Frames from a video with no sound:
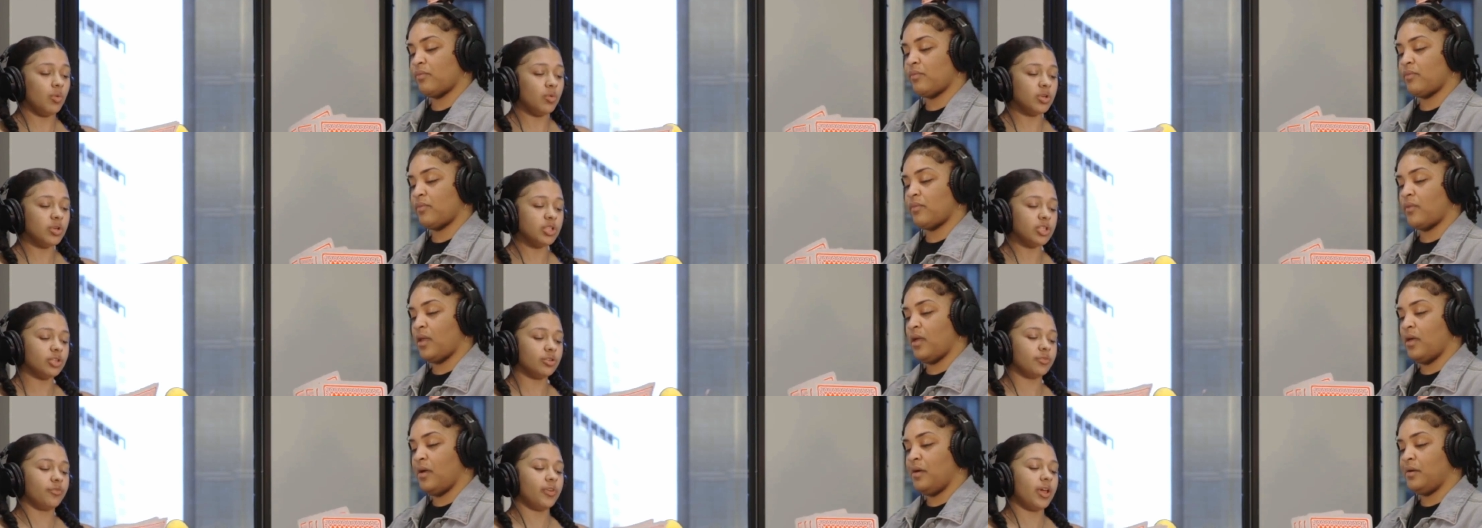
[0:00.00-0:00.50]

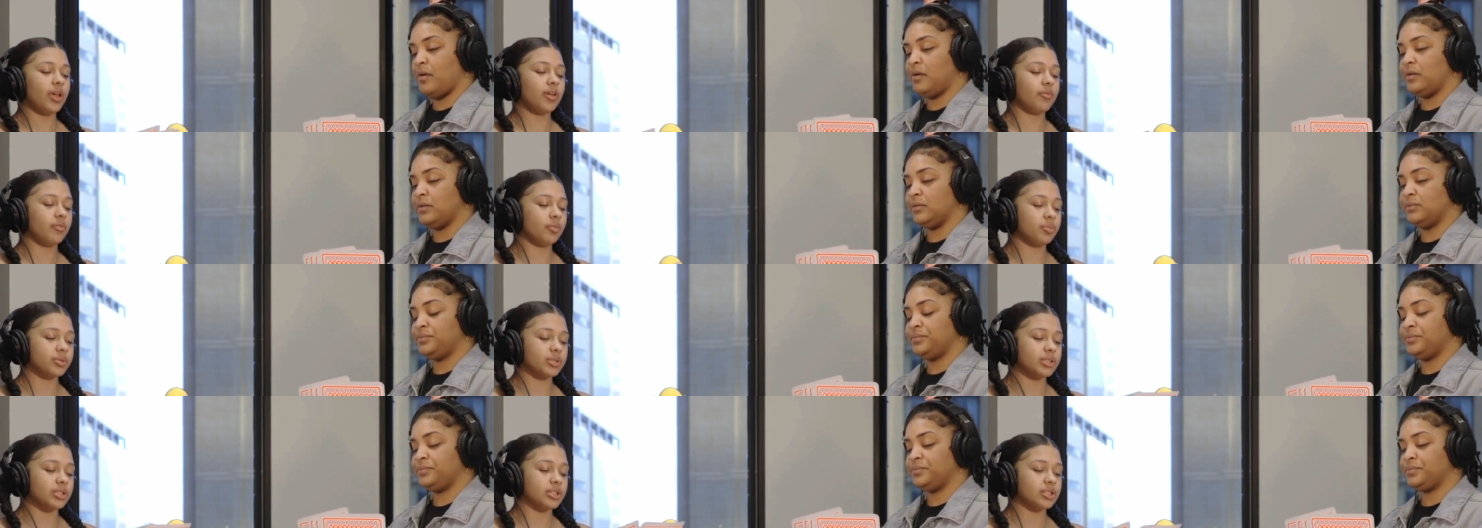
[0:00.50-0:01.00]
Speaker 1: your favorite
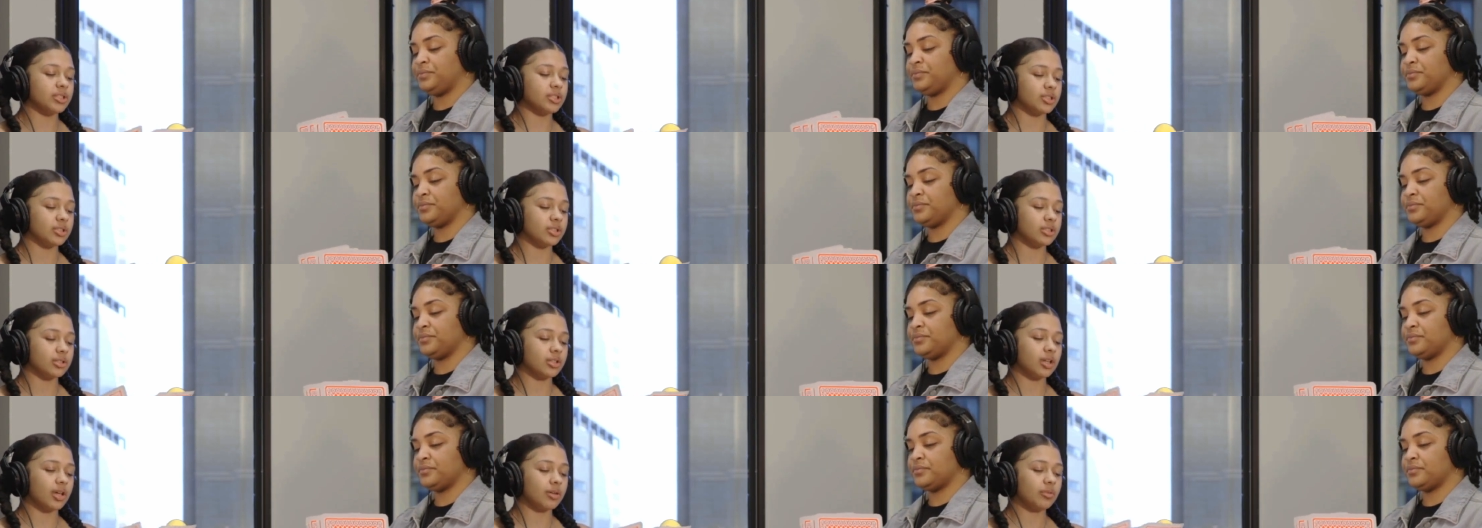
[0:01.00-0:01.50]
position?
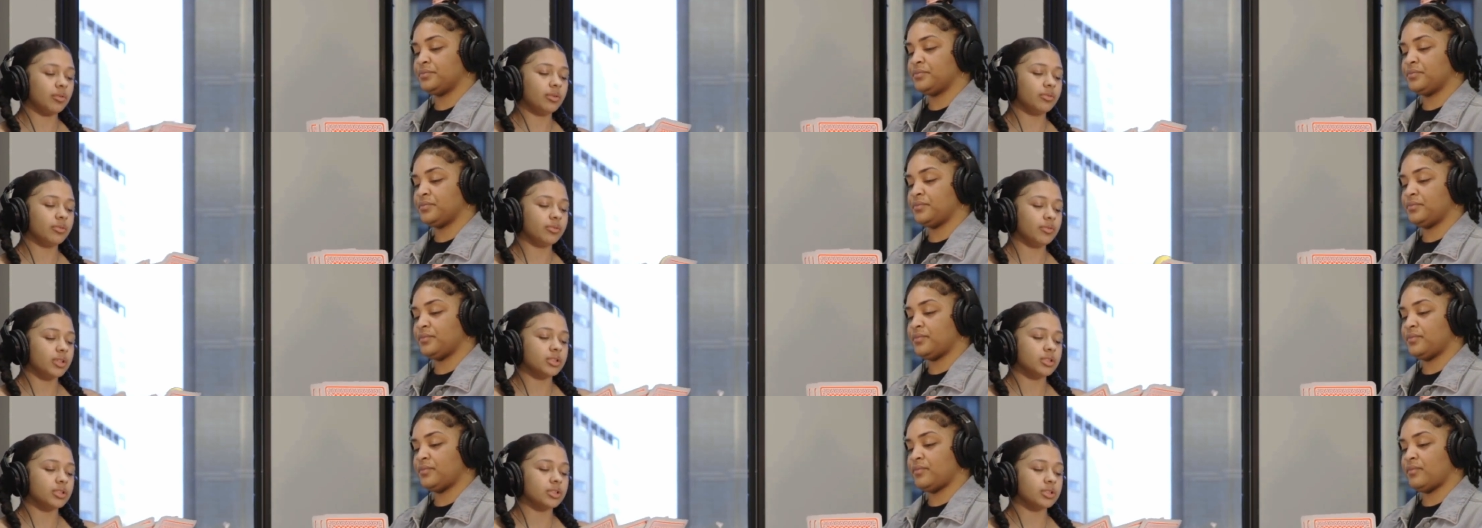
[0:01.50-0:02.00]
Like we are
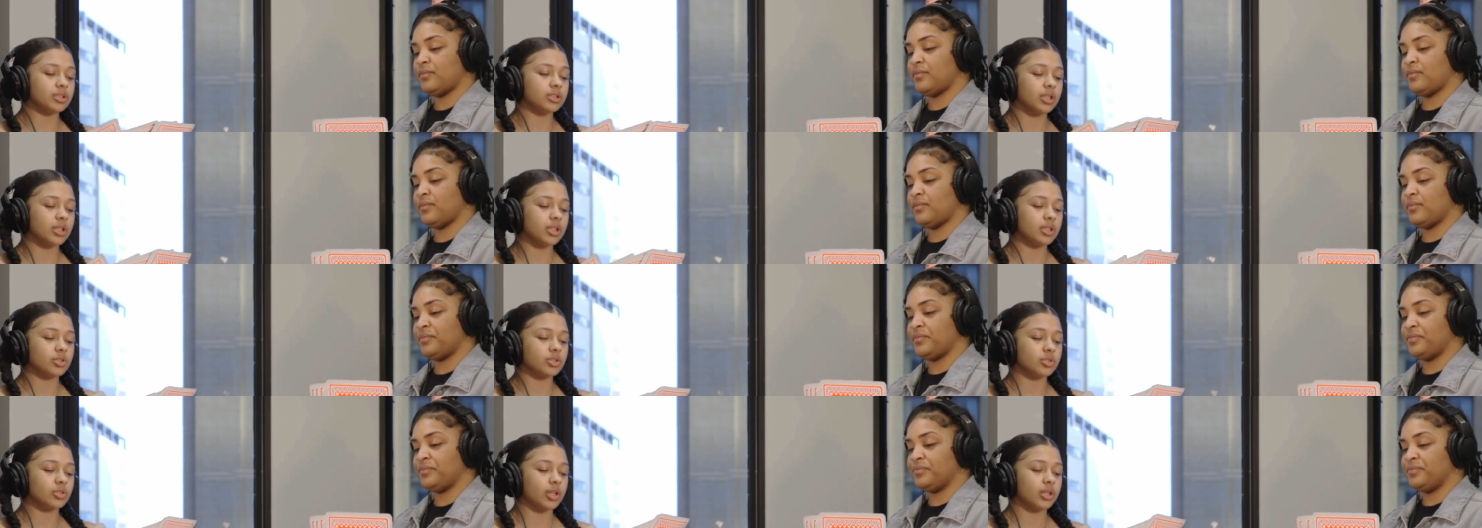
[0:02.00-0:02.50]
gonna just get
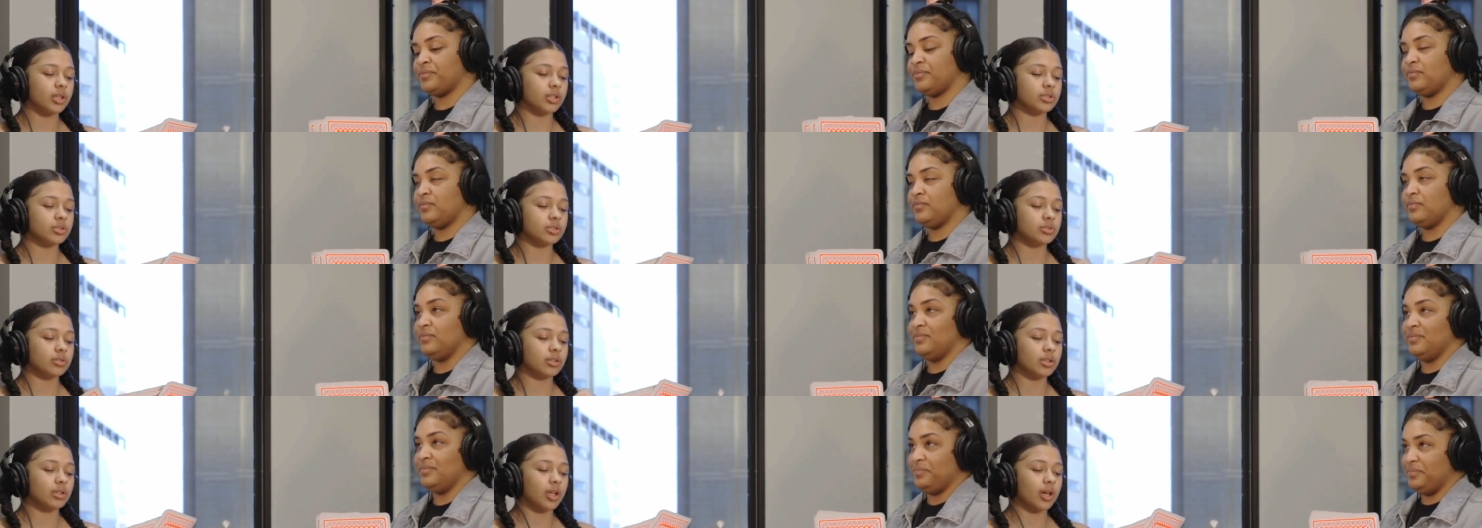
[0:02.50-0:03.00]
straight into
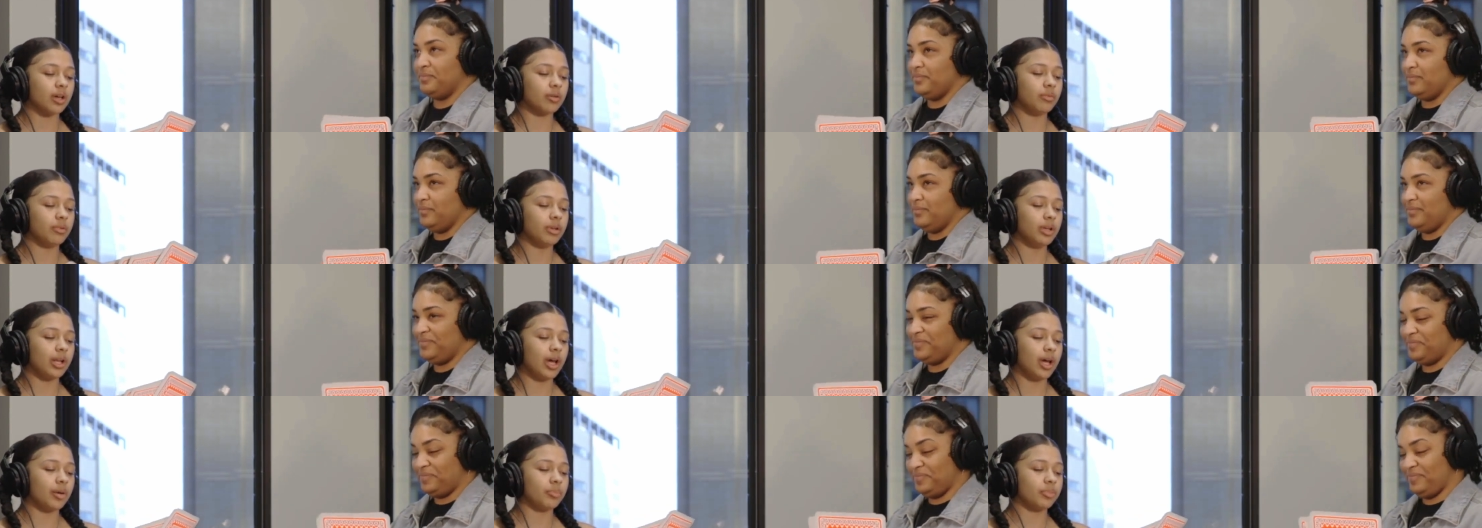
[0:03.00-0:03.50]
it. Like we
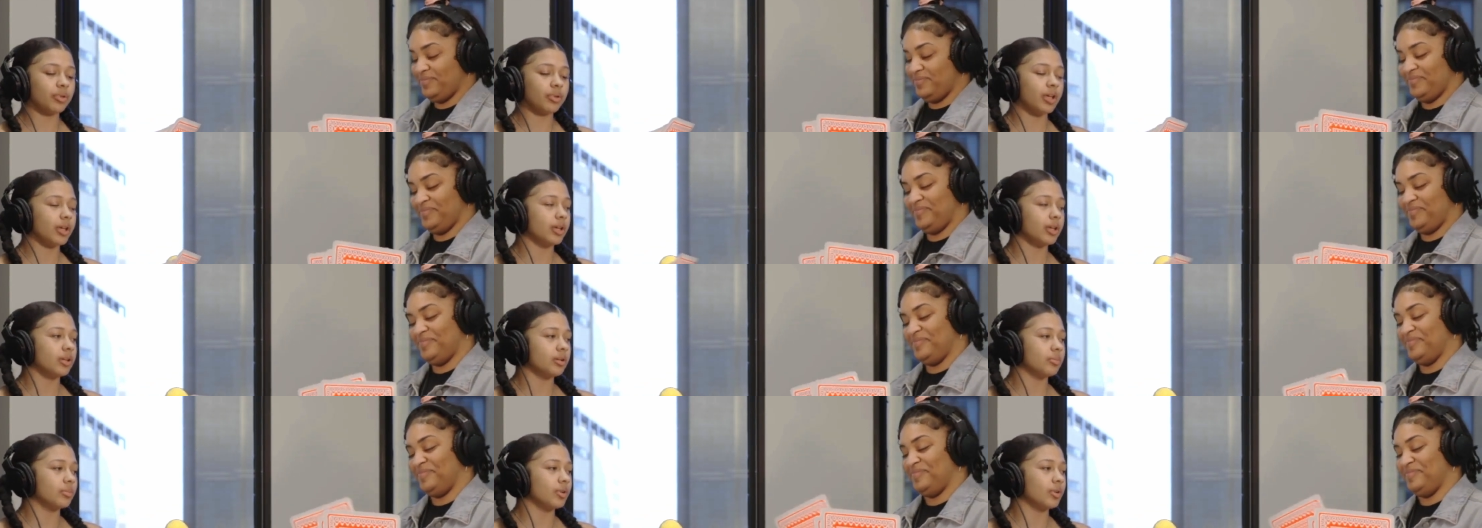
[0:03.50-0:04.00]
not playing
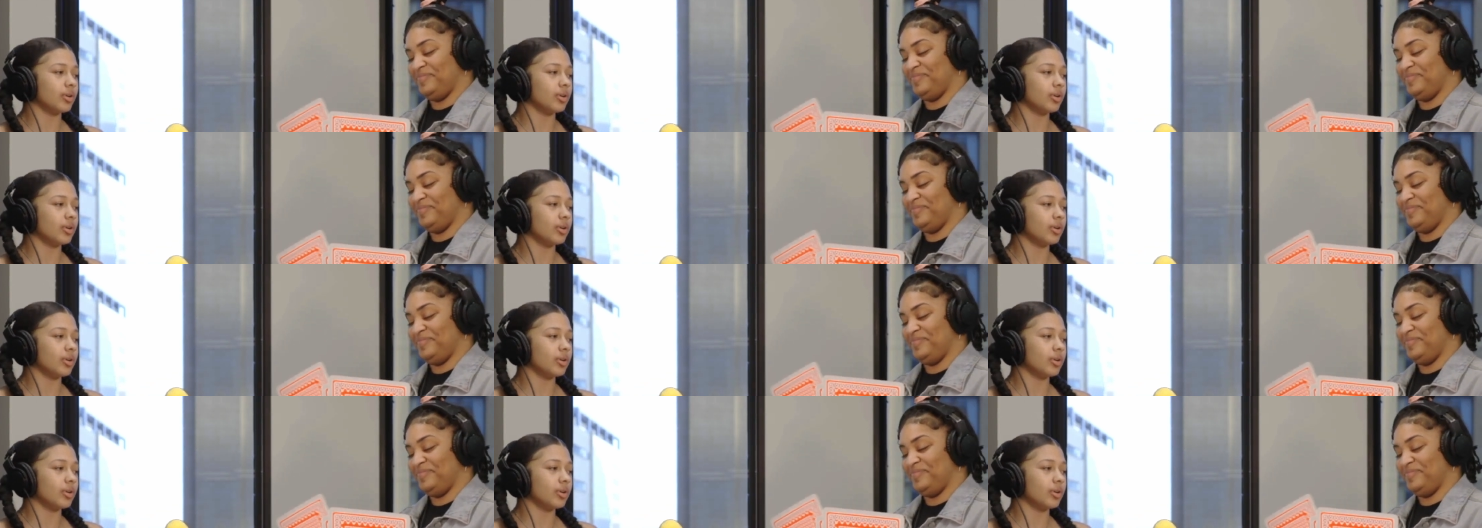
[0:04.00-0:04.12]
no more.